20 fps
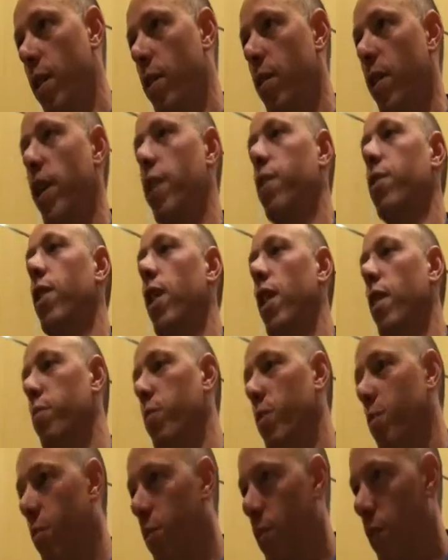only had
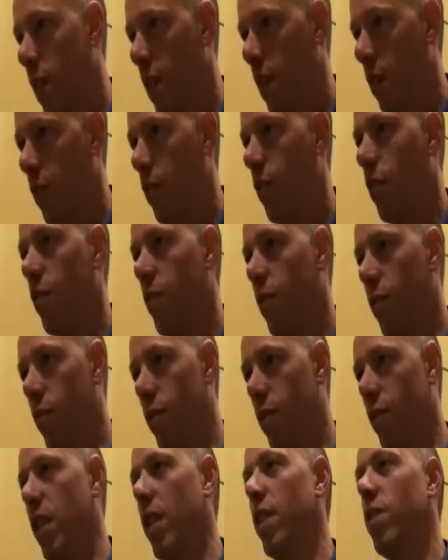time to present
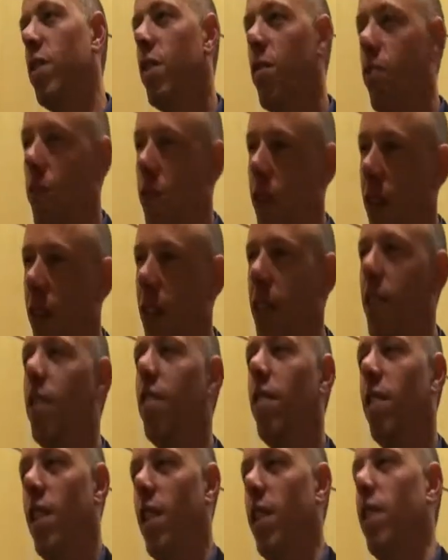the results in
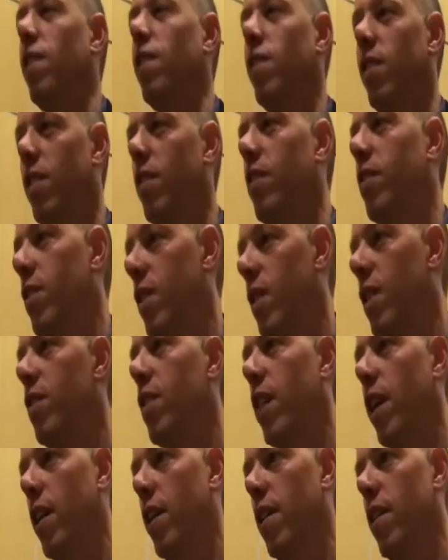relatively little
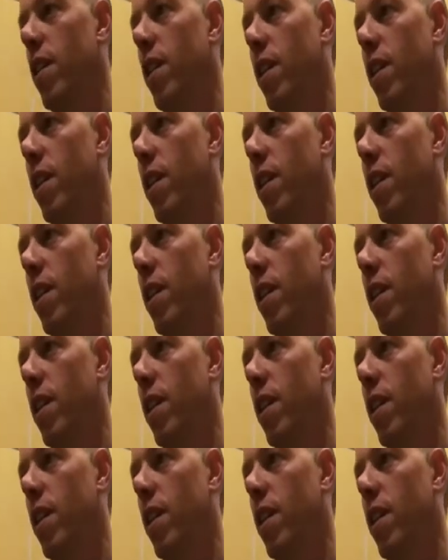detail.